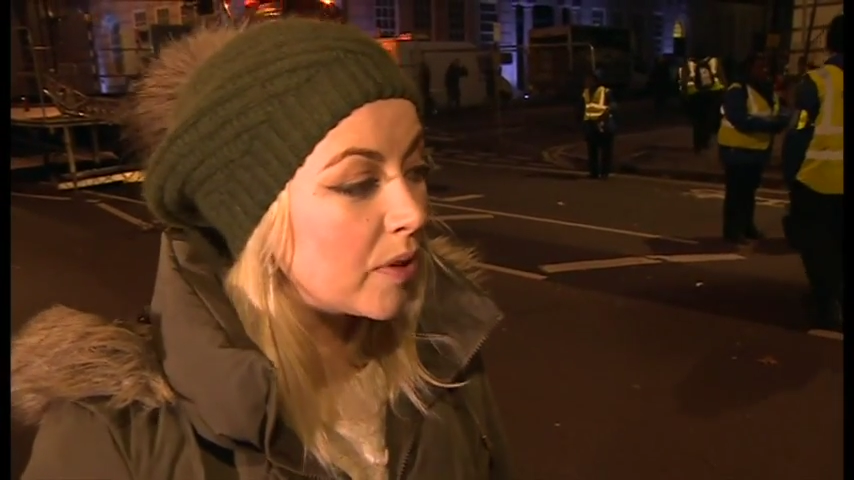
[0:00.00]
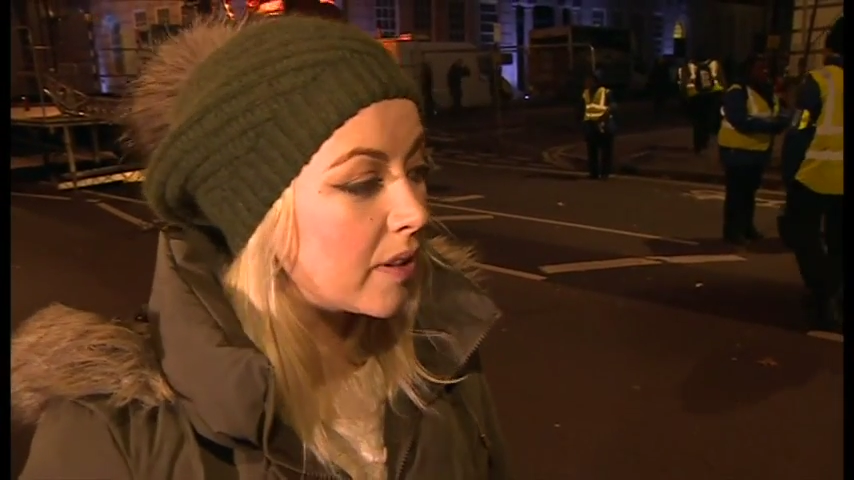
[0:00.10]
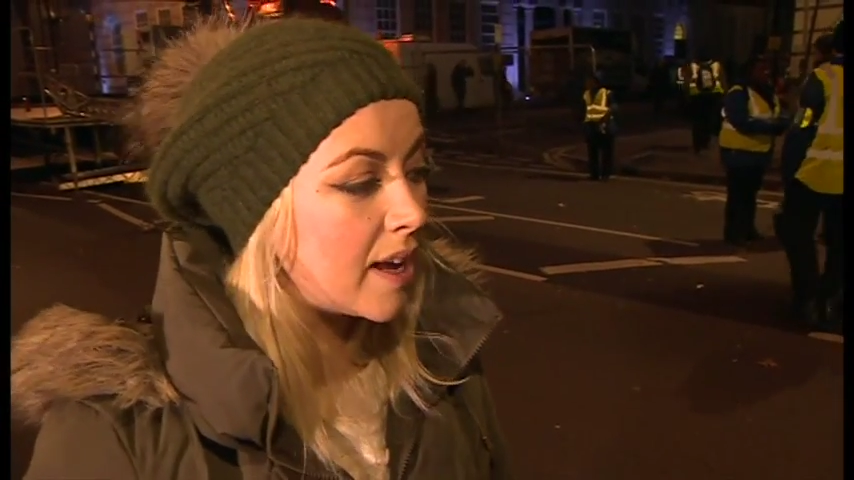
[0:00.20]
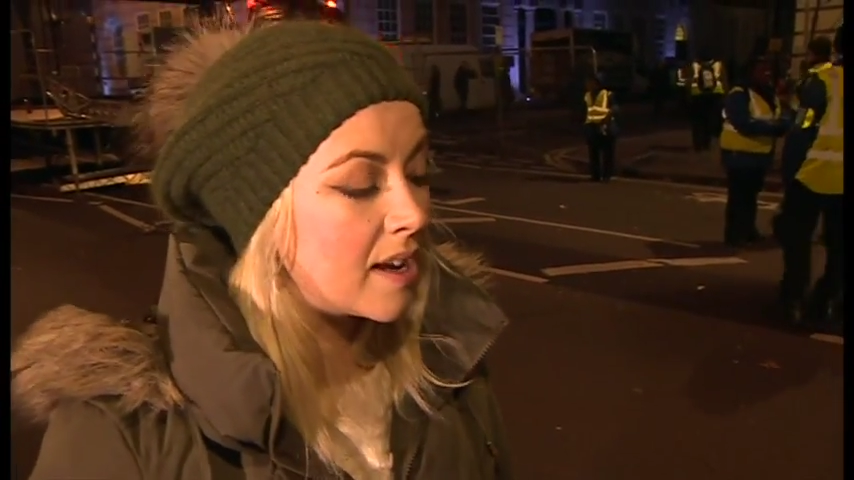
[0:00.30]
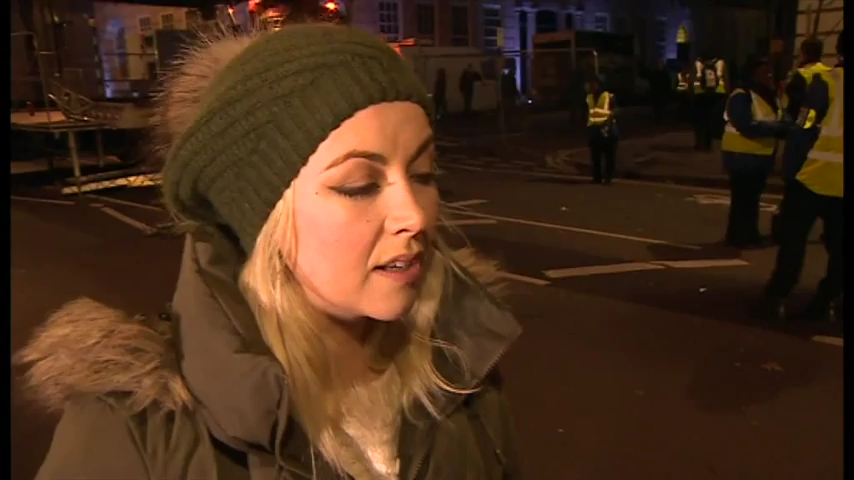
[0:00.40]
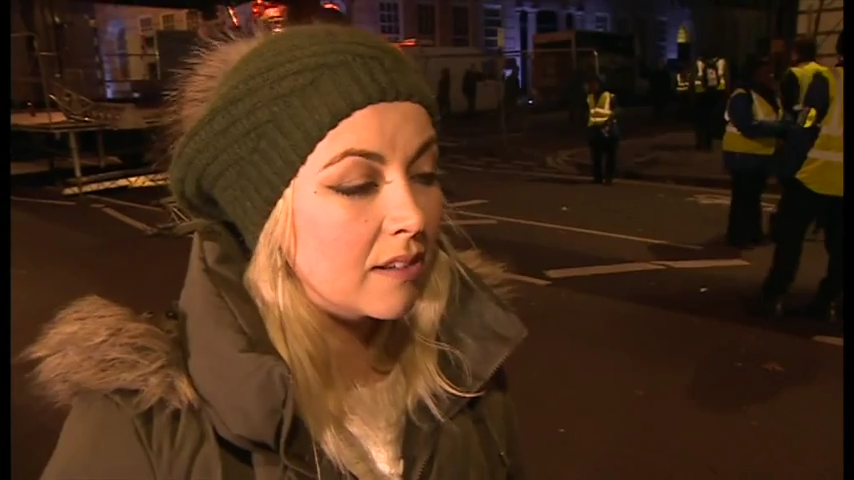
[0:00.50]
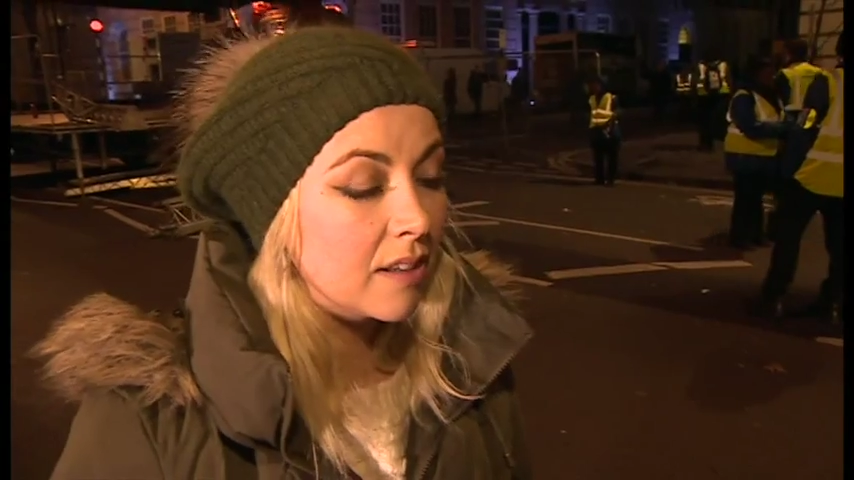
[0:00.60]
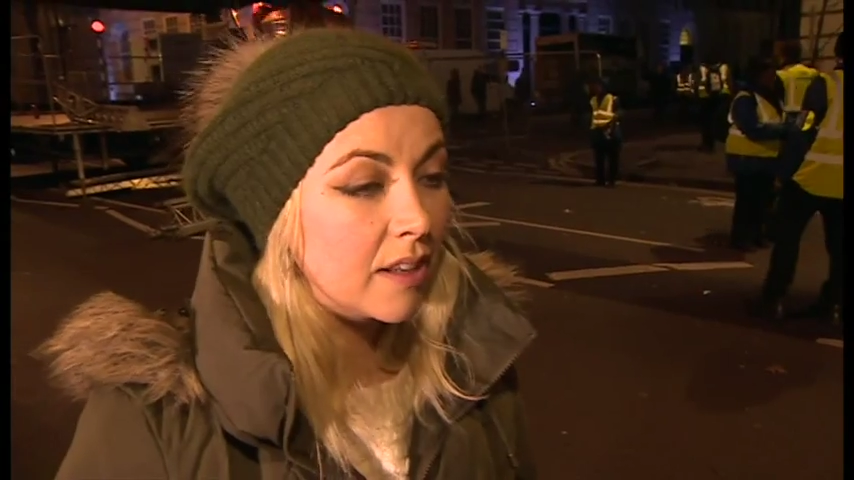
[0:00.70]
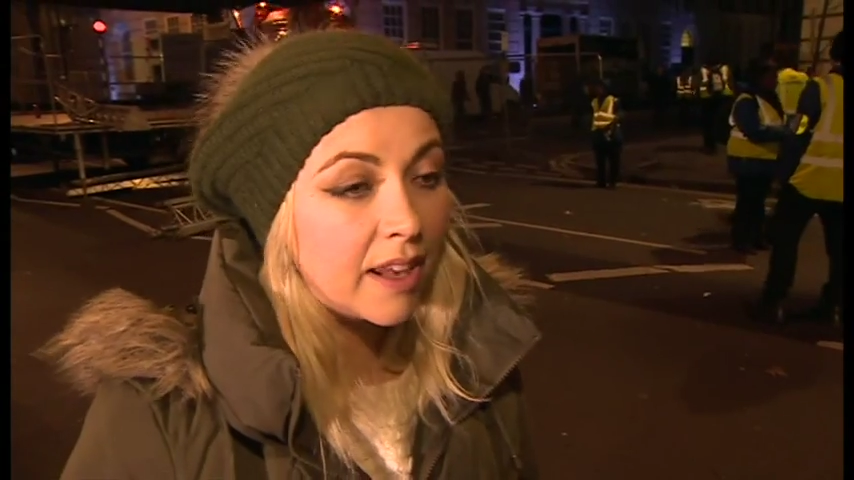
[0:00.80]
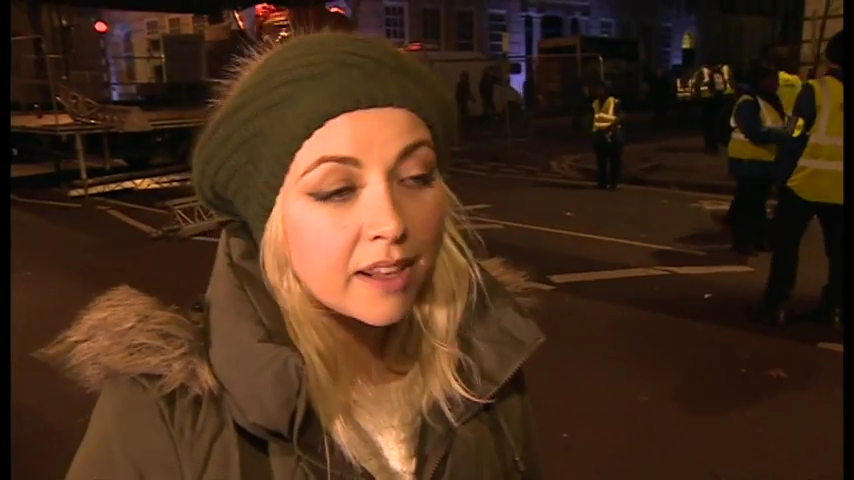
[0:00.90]
that they can
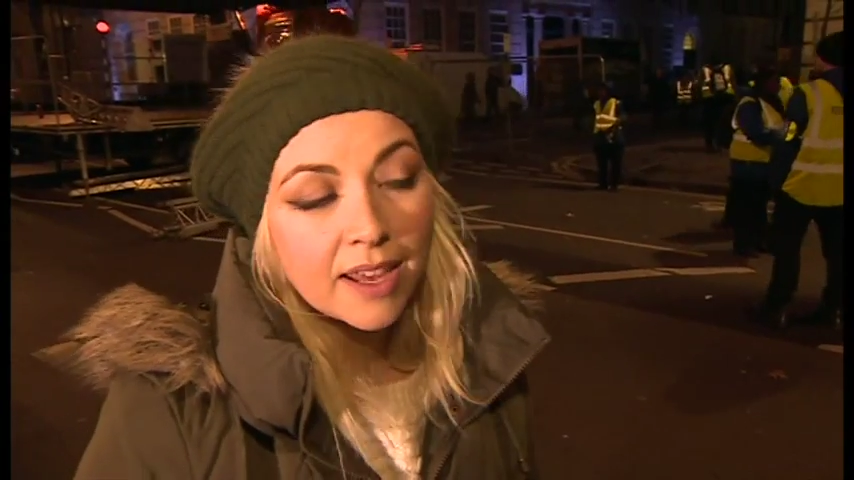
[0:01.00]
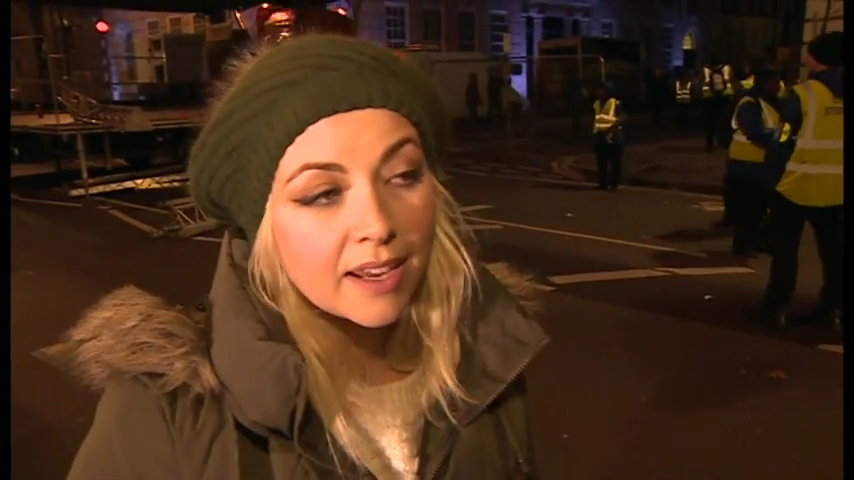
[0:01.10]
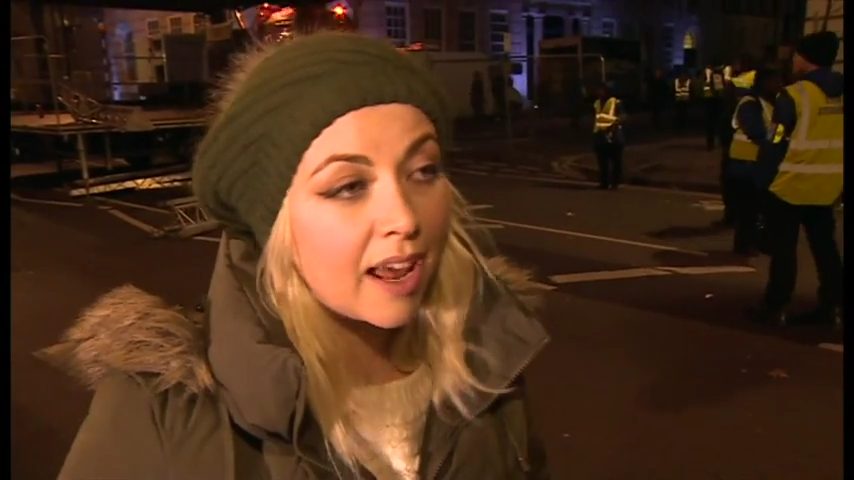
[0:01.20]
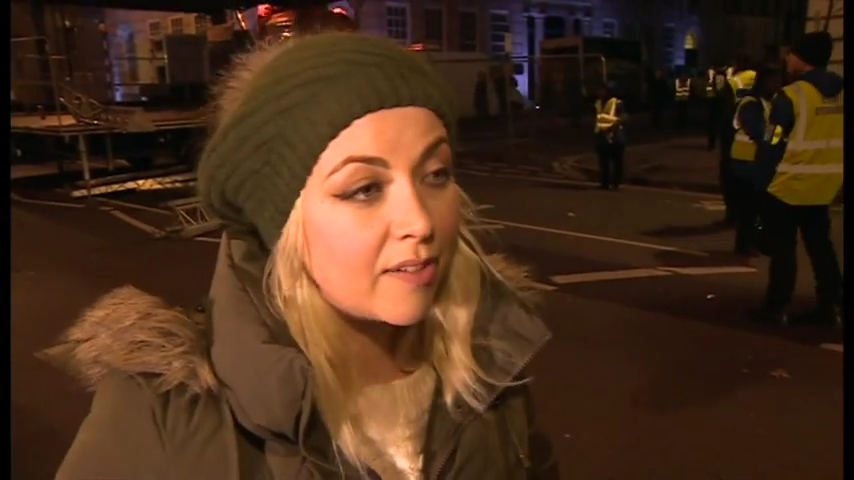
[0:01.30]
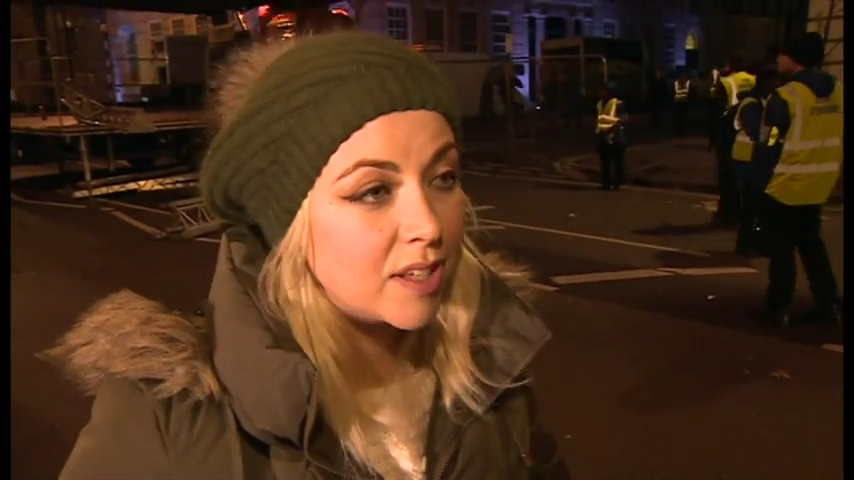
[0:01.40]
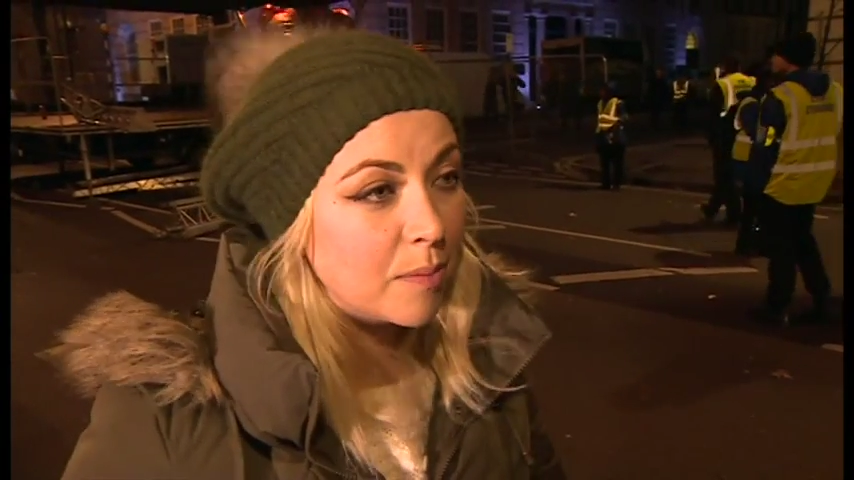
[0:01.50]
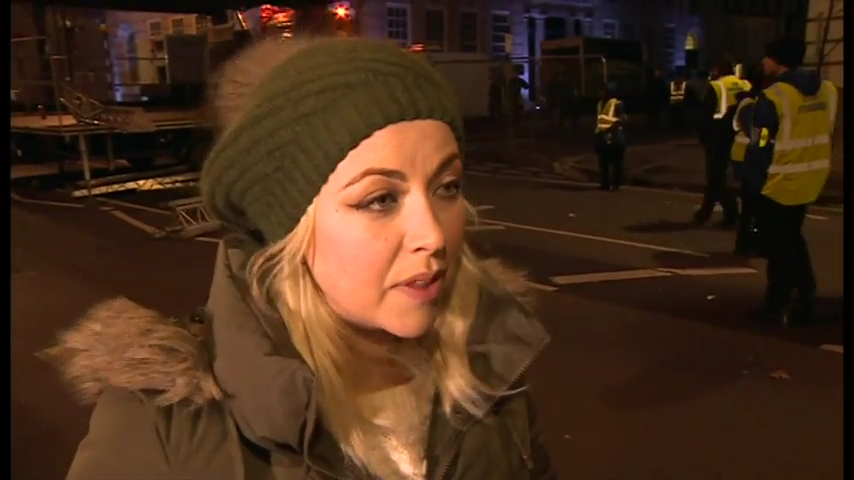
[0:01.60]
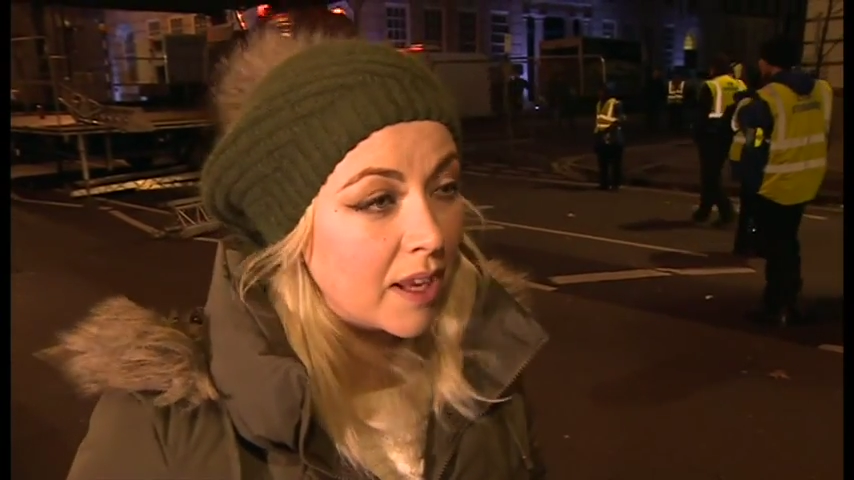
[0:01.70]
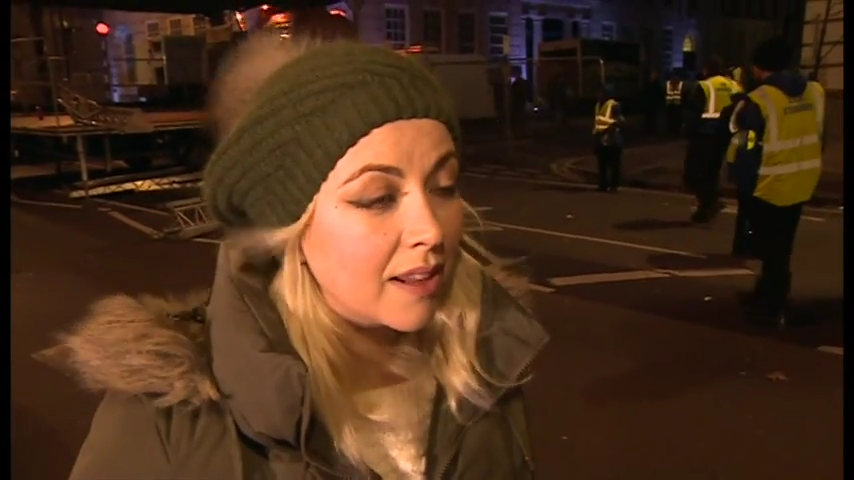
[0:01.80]
have something